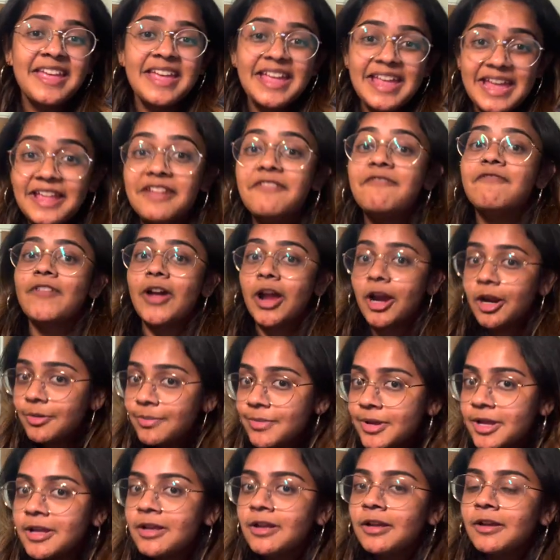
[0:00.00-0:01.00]

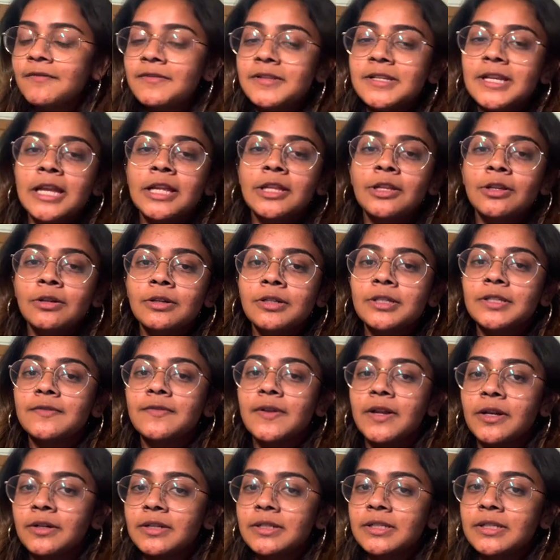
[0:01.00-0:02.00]
environment of Daniel is
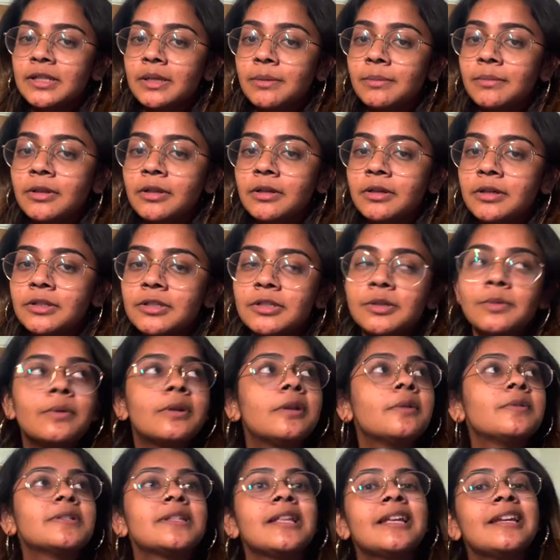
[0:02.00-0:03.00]
very similar to what it
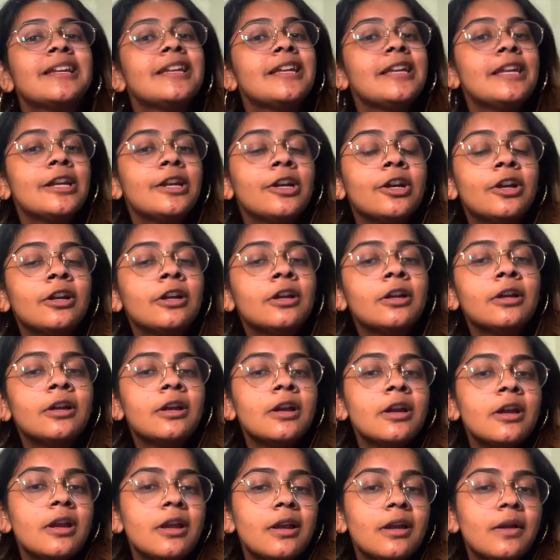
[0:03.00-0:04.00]
was like here
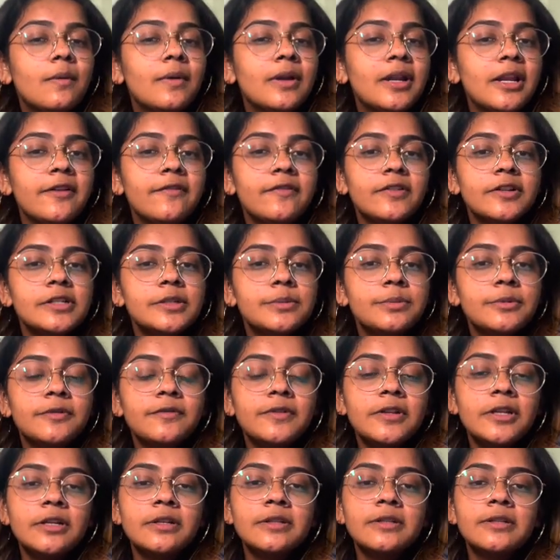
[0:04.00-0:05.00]
when I first moved
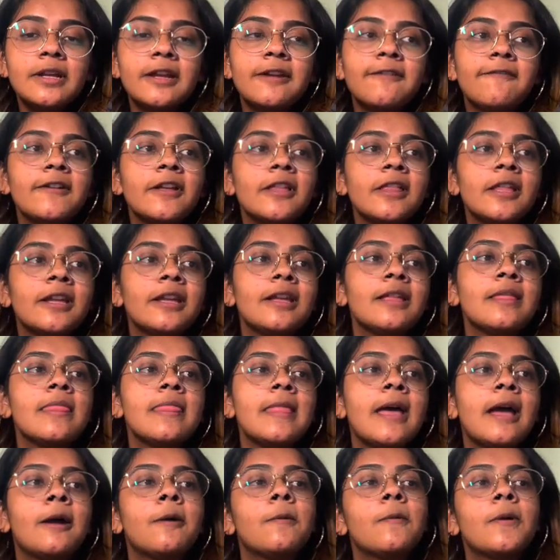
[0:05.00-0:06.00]
here. So I feel like in
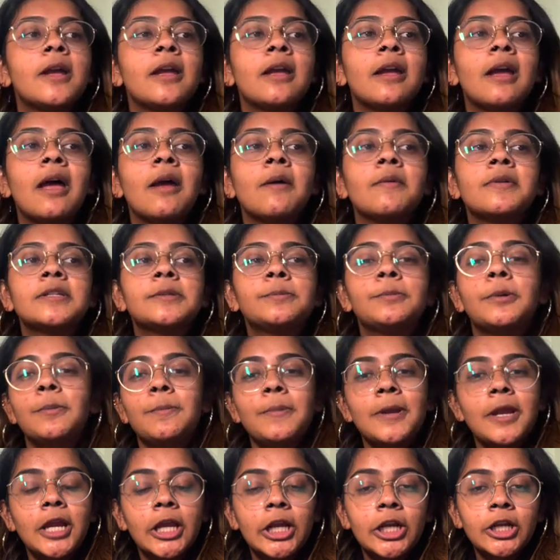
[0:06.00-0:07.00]
that way I was
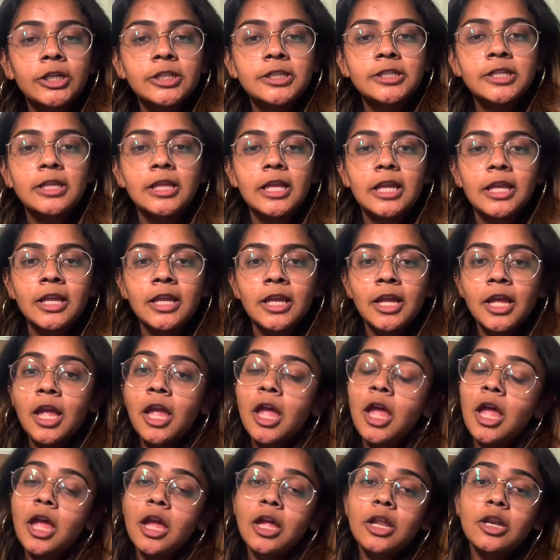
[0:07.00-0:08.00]
prepared to like
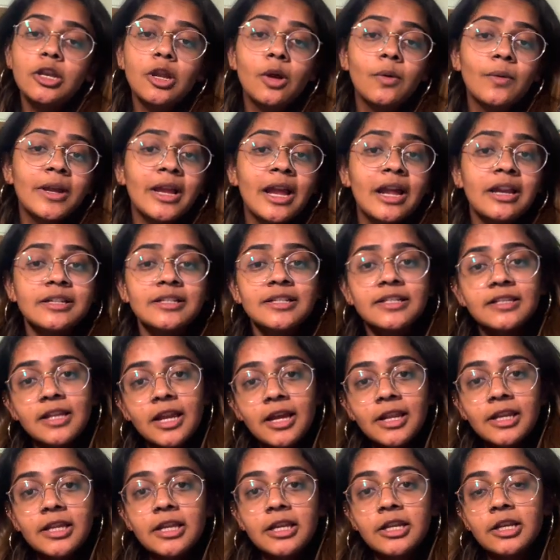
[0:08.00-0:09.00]
knowing how to
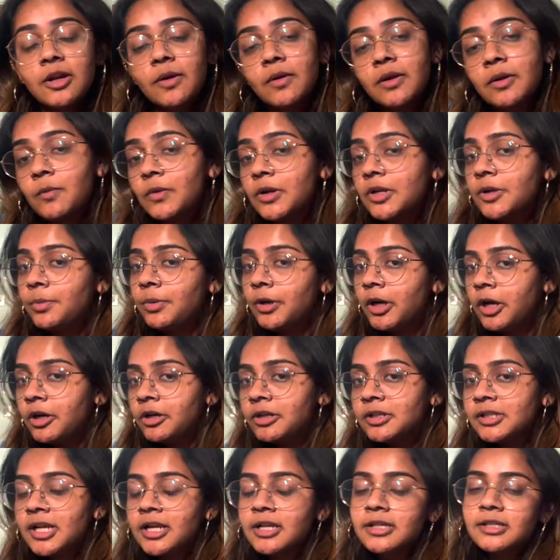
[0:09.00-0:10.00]
study, knowing when to
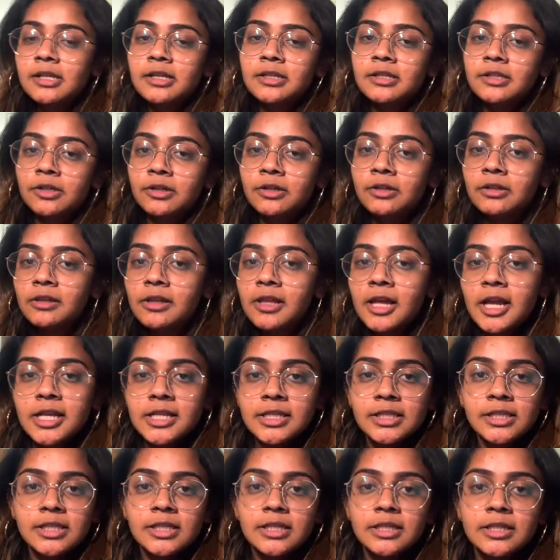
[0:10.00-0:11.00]
prioritize like certain
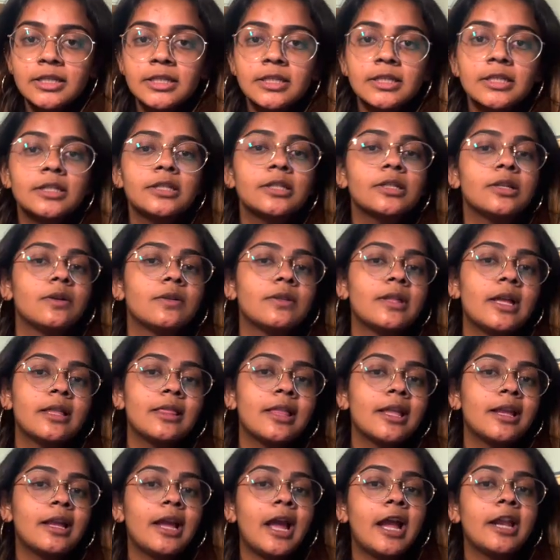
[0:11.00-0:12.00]
classes. So that
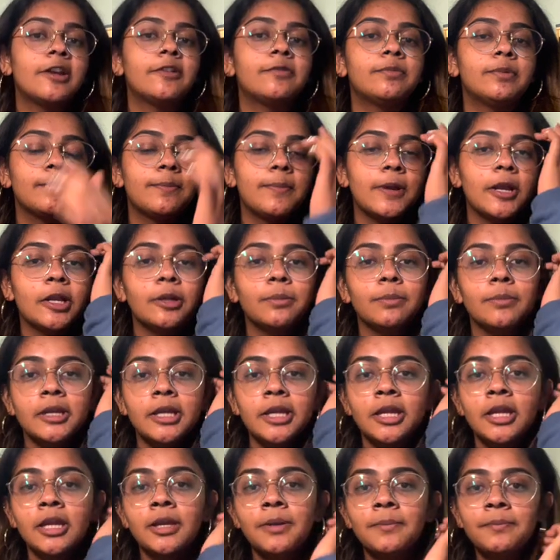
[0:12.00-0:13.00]
like kind of prepared me